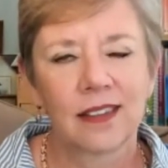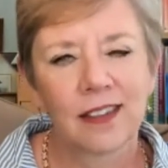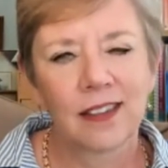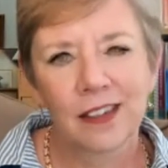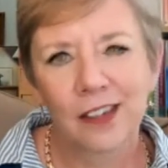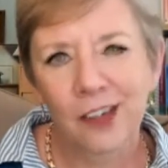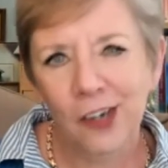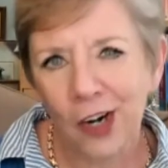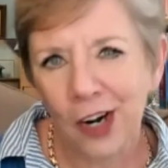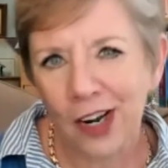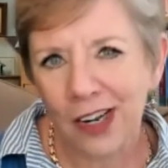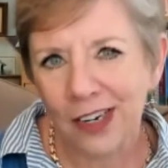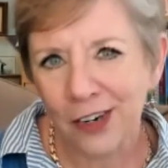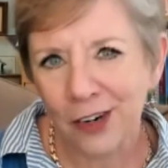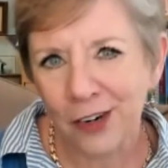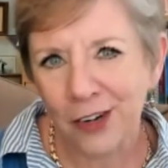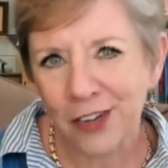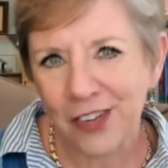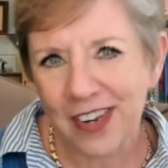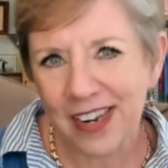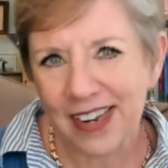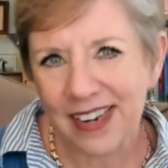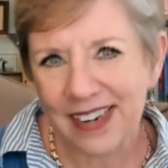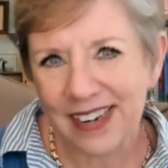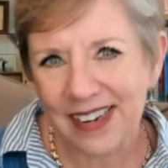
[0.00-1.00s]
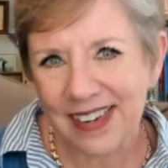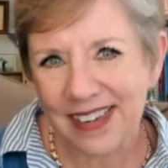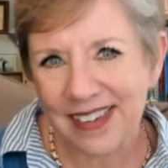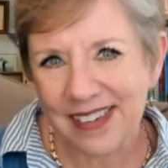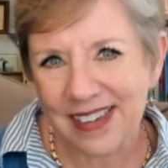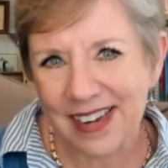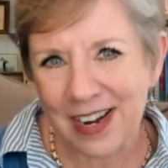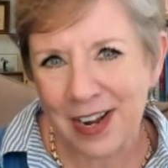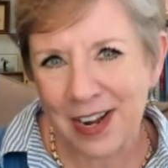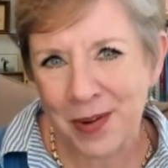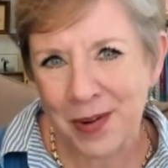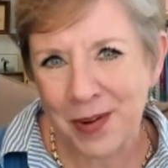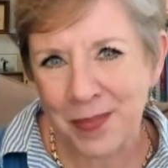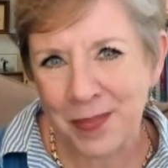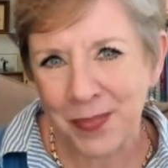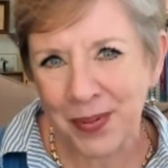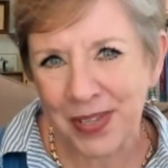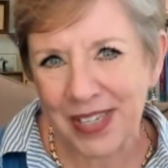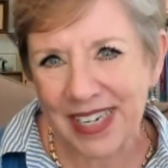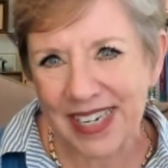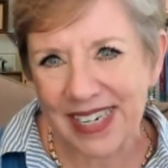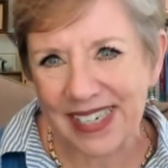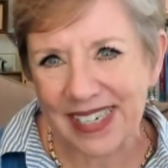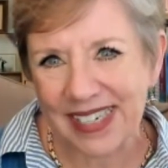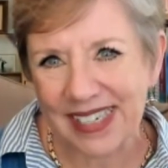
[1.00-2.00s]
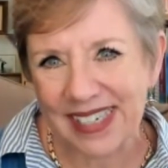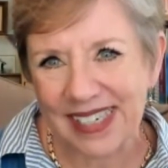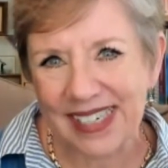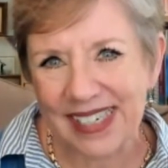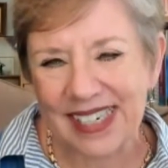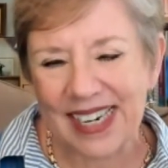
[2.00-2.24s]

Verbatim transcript: your understanding is incomplete.